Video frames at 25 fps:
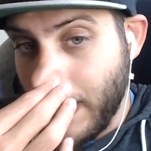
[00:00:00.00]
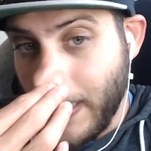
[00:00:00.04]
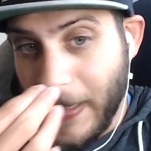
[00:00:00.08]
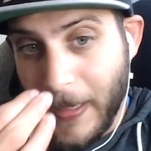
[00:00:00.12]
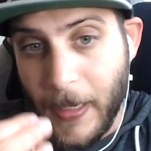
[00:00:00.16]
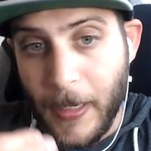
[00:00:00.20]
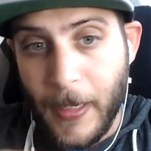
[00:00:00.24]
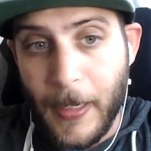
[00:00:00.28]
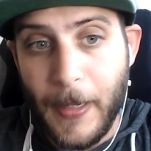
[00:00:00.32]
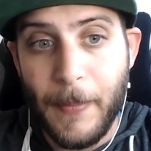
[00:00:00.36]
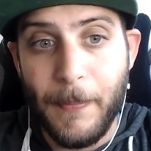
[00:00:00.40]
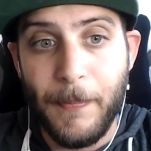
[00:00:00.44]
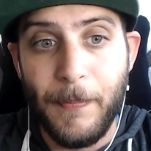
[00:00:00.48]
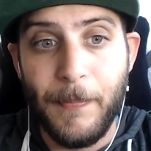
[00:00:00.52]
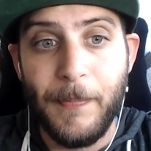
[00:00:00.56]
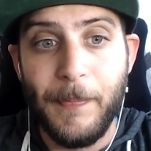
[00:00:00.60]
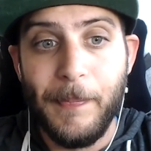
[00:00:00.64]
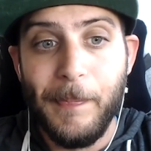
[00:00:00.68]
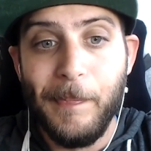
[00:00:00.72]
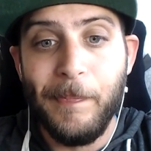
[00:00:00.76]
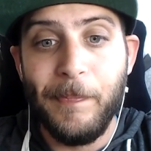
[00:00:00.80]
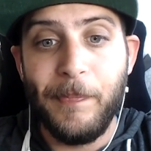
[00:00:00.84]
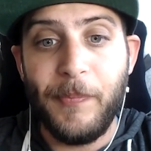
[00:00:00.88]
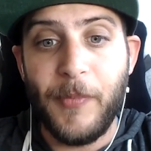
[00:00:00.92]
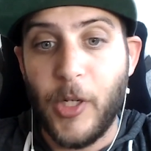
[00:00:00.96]

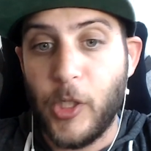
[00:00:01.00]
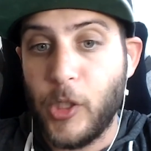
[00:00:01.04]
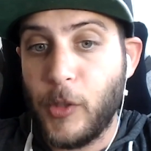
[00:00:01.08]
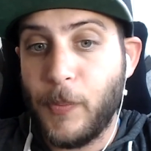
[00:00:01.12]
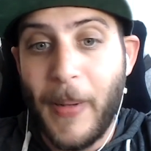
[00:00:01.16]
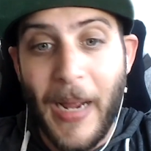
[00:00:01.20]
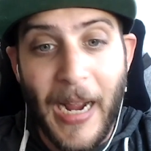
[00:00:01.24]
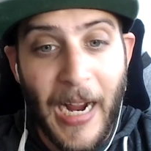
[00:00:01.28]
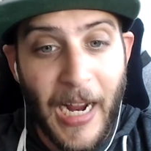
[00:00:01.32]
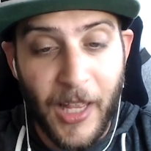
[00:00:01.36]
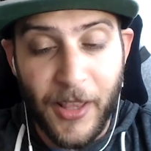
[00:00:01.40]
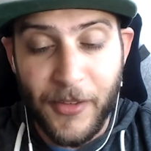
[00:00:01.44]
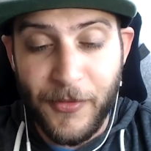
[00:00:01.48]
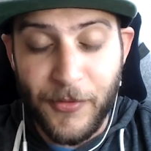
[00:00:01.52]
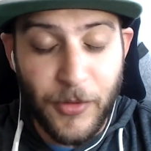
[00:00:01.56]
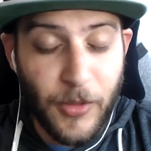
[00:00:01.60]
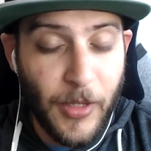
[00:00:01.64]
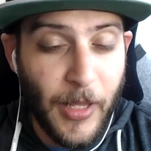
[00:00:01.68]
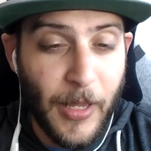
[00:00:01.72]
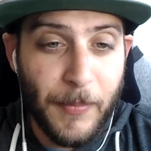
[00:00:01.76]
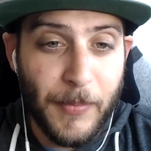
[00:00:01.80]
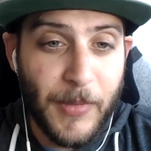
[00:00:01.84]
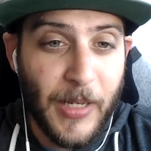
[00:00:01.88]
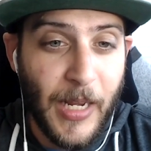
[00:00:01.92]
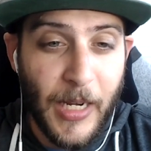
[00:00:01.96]
There's paths for
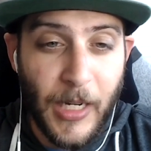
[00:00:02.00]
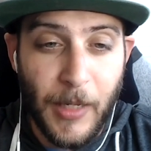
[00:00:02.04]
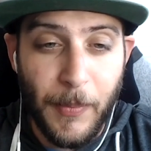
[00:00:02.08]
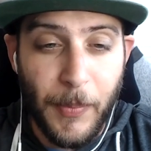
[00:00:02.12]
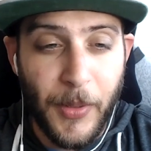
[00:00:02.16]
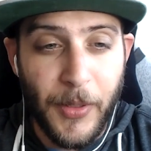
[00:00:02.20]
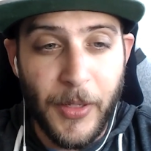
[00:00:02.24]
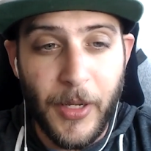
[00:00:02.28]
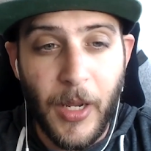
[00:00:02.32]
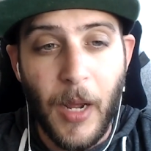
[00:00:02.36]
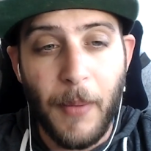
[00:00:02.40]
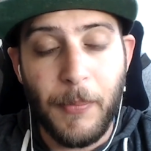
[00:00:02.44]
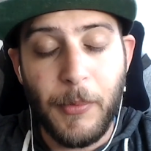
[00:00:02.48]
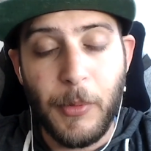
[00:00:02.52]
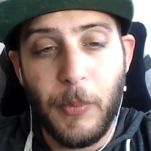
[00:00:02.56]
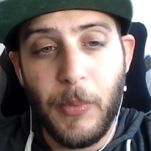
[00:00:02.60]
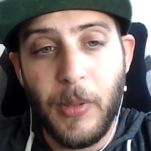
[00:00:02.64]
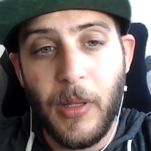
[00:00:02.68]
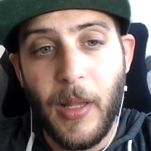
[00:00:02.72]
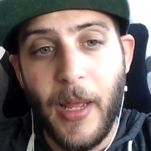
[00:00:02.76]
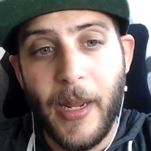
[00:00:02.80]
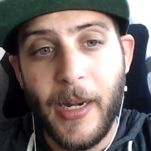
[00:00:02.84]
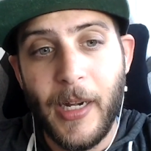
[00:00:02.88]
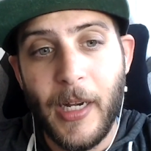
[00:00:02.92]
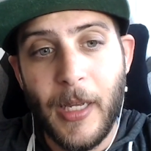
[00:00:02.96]
them to end up on the optimal
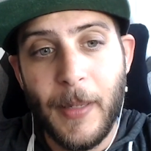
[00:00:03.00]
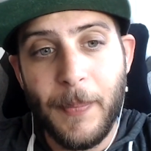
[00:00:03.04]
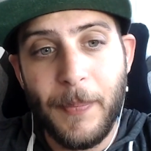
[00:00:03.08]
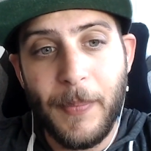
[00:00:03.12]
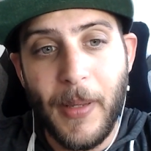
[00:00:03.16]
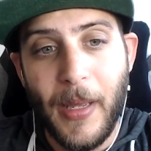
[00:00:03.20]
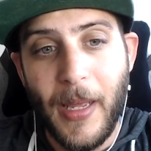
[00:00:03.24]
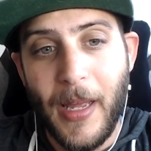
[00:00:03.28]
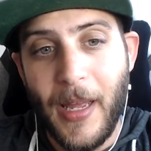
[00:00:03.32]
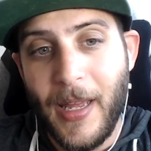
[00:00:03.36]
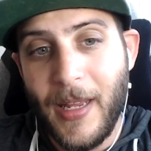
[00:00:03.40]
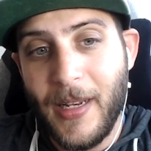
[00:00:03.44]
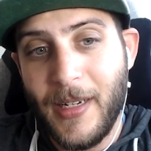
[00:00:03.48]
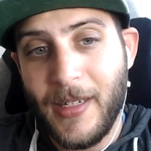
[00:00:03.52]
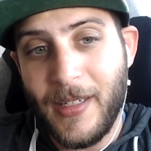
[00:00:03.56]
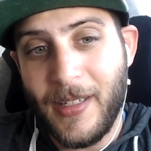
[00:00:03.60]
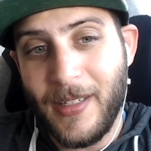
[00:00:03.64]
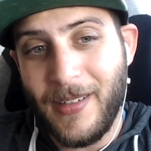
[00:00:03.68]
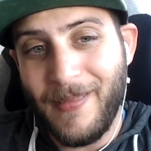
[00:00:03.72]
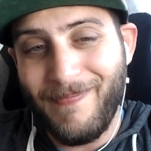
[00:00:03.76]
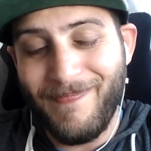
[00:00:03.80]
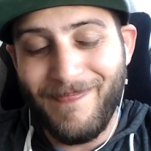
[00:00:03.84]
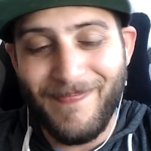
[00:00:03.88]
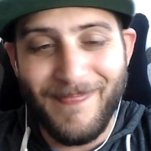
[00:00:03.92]
lineup, and